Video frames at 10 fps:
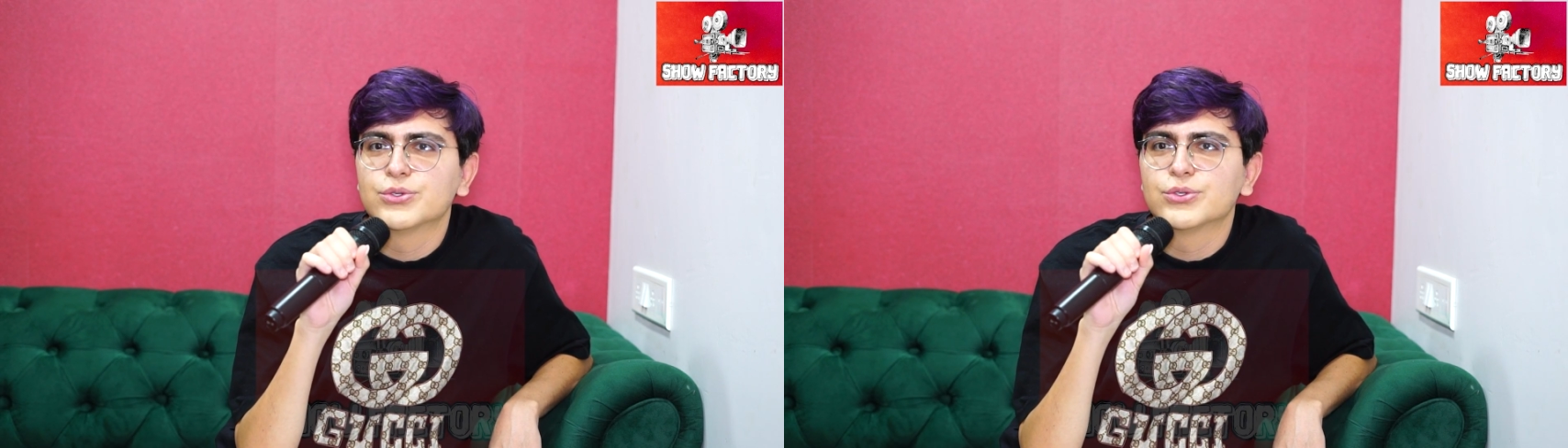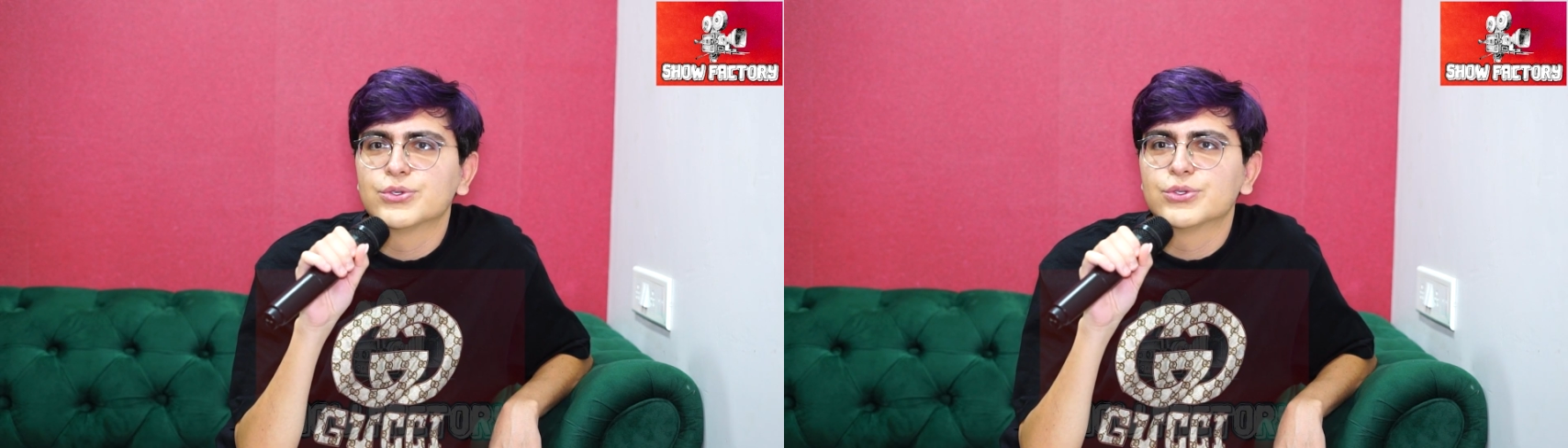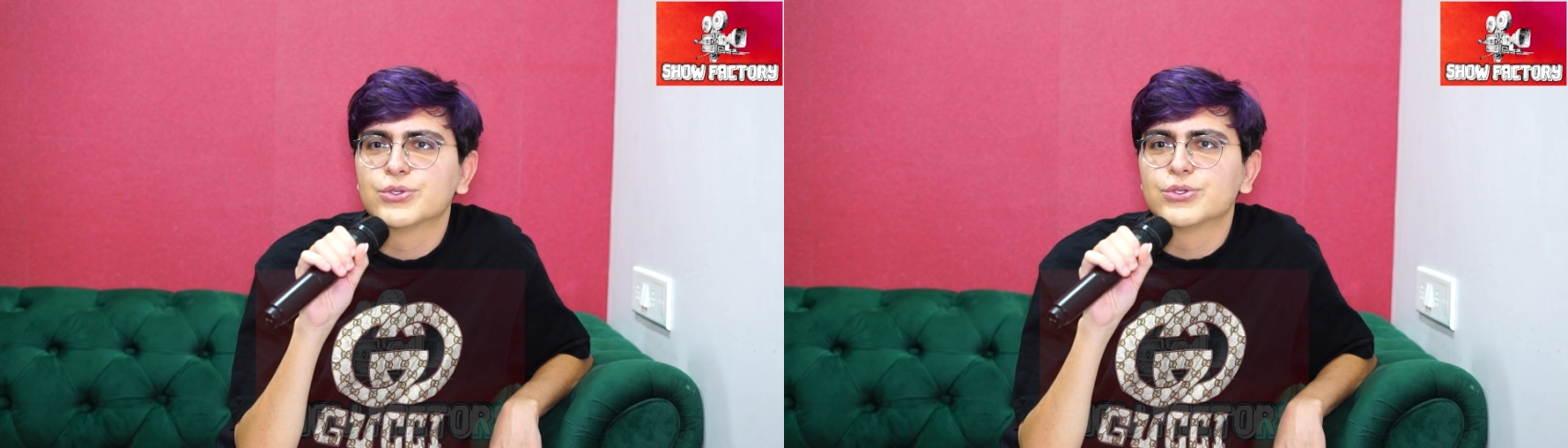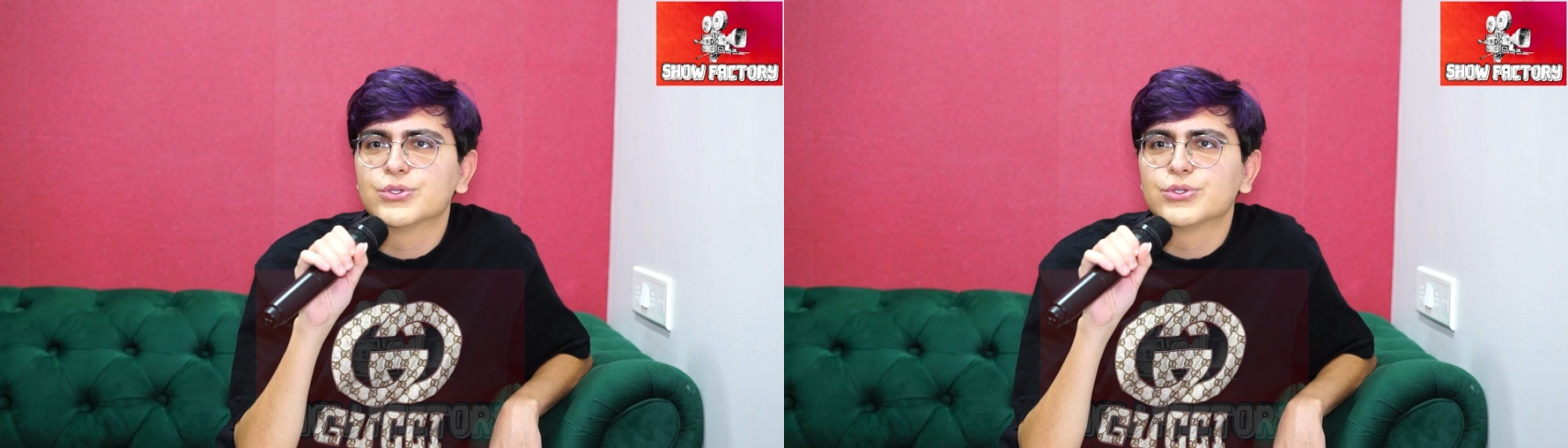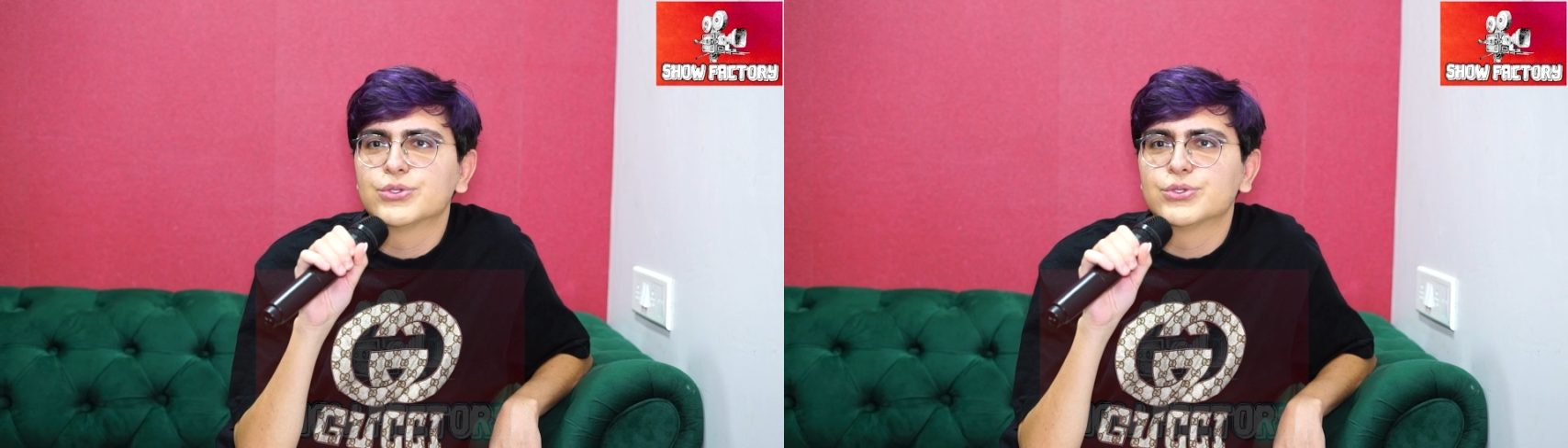Okay.
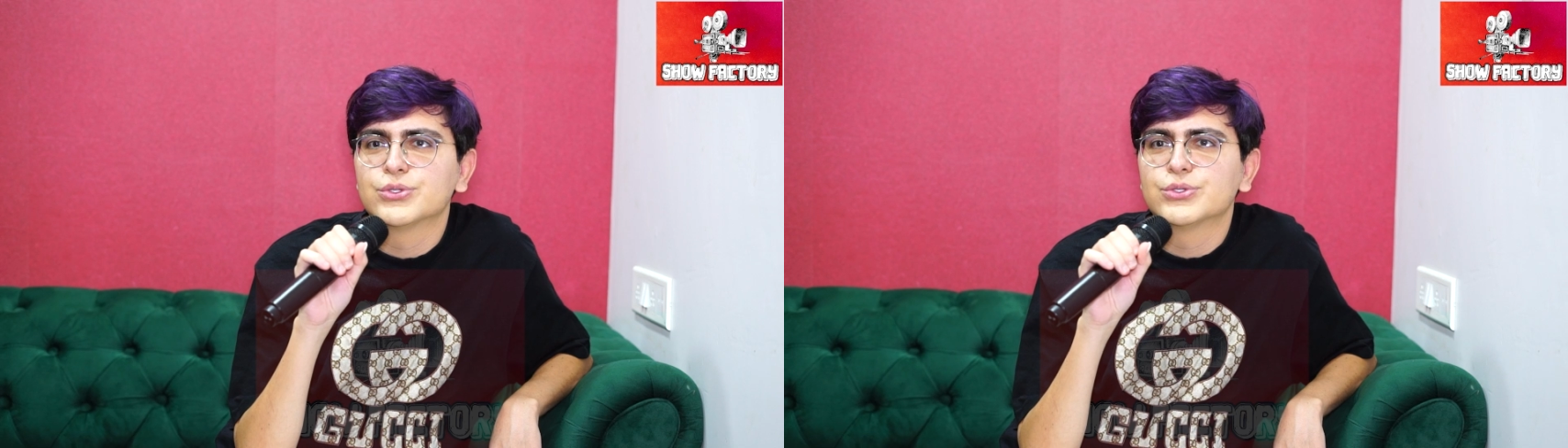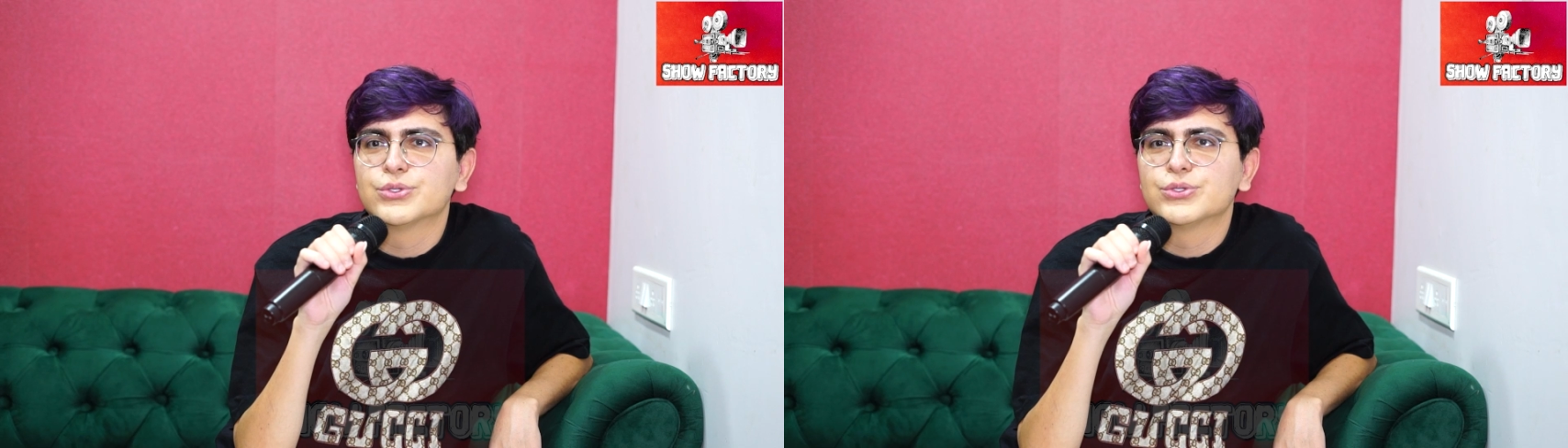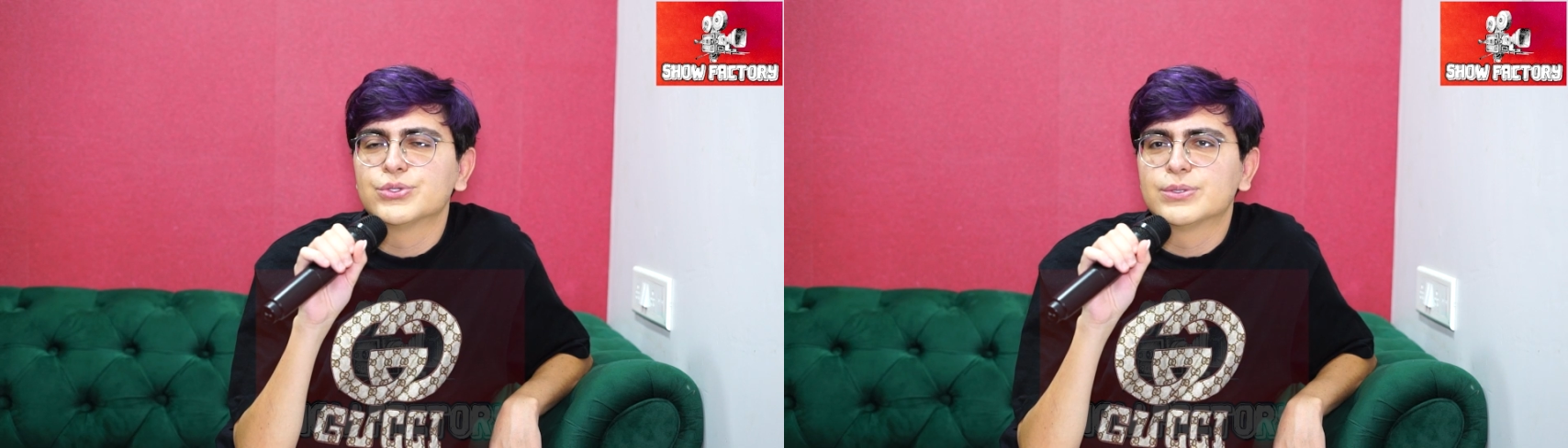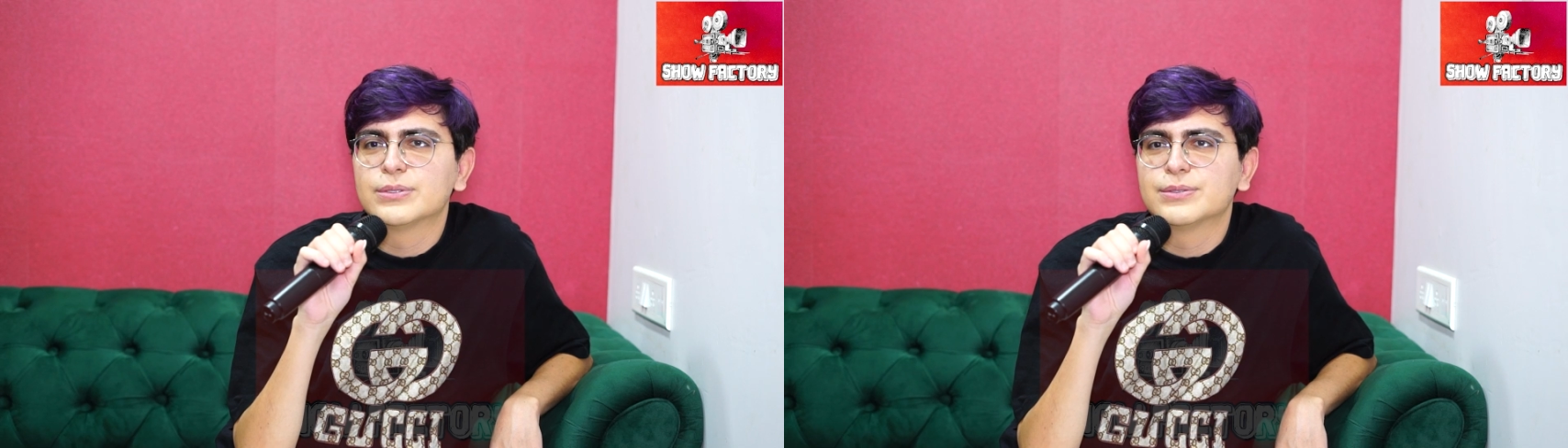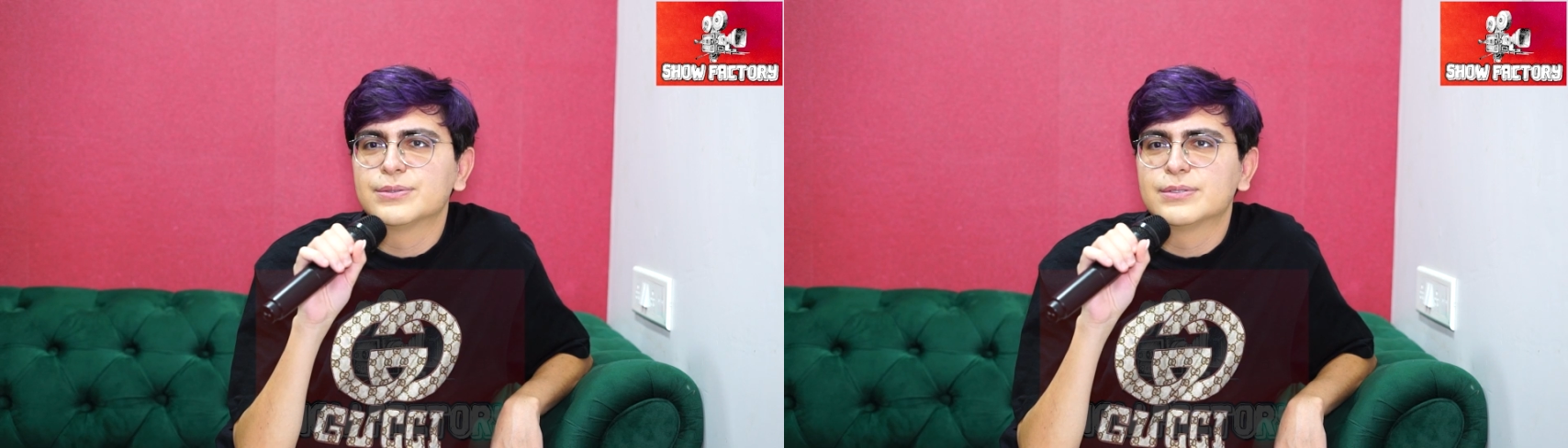And
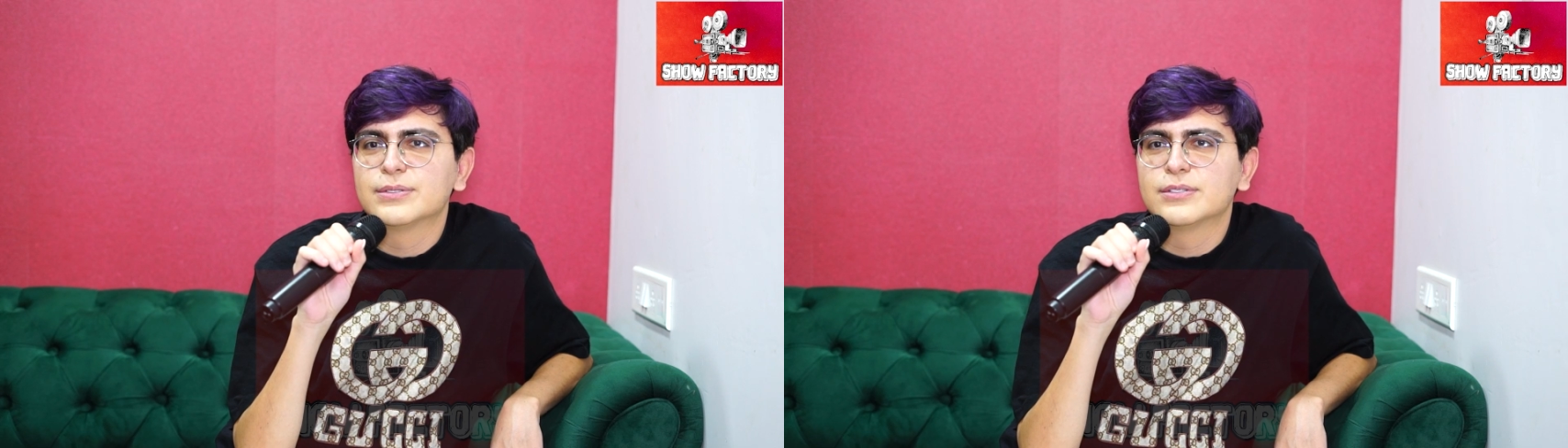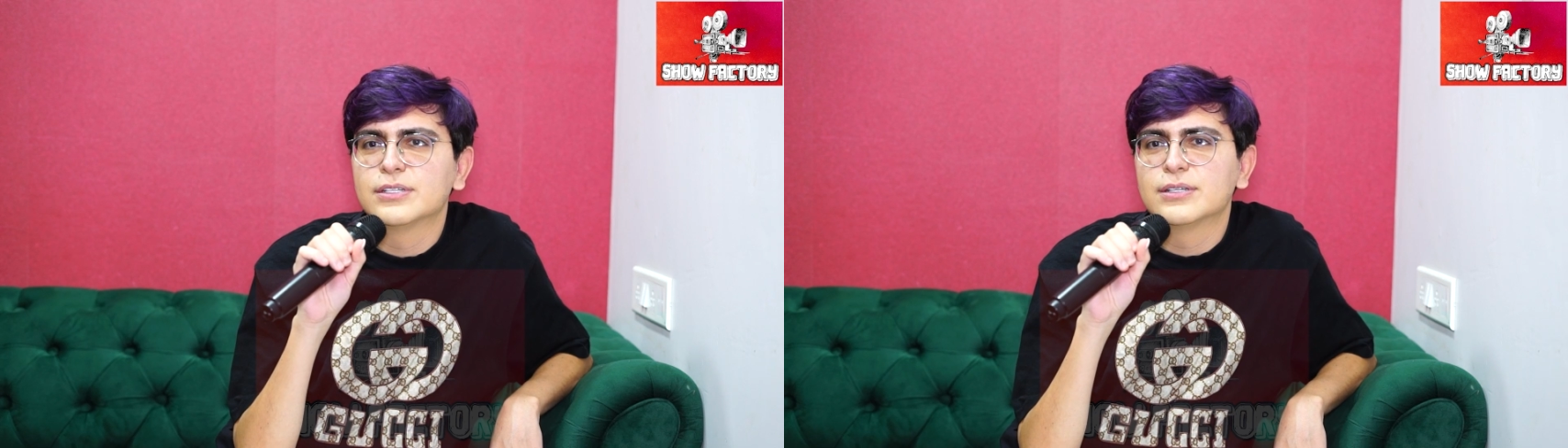your